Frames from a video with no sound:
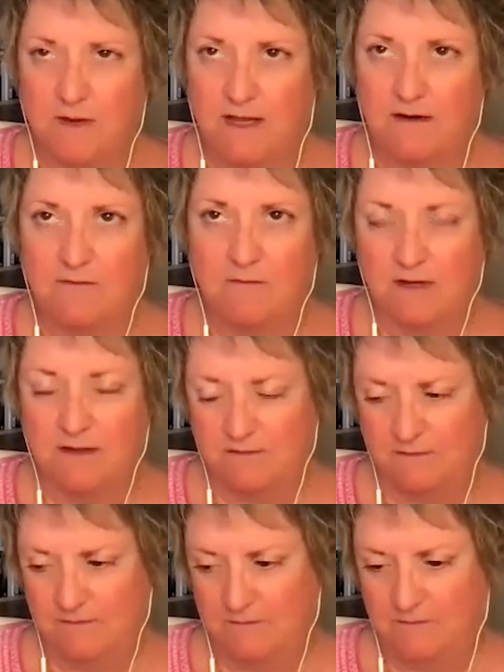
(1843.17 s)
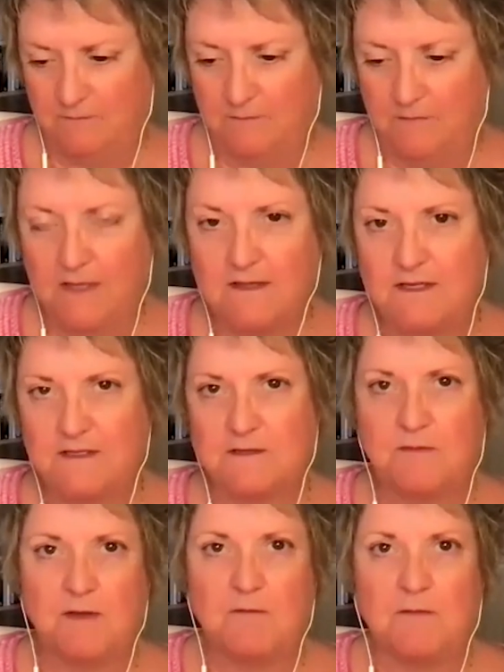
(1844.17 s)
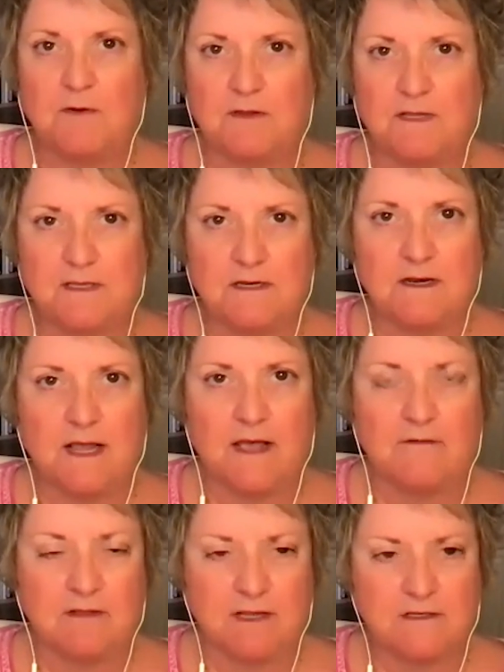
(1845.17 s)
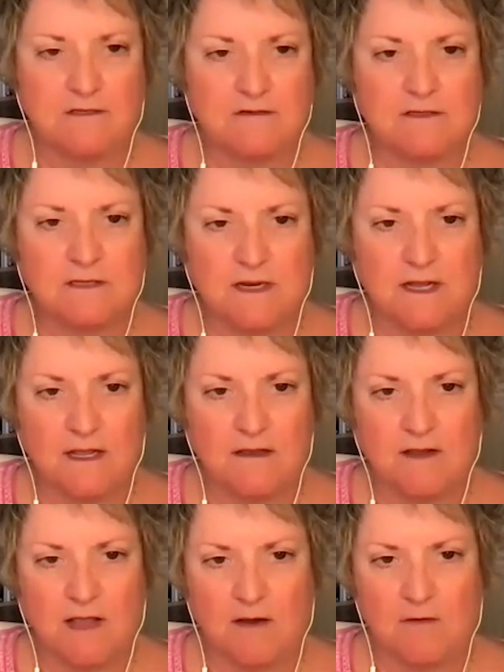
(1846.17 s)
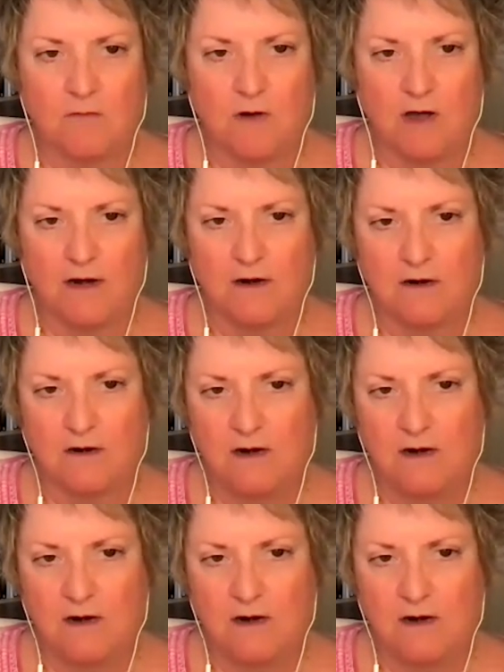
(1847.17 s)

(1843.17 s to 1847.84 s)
we had what, millions of people that didn't have electricity and water.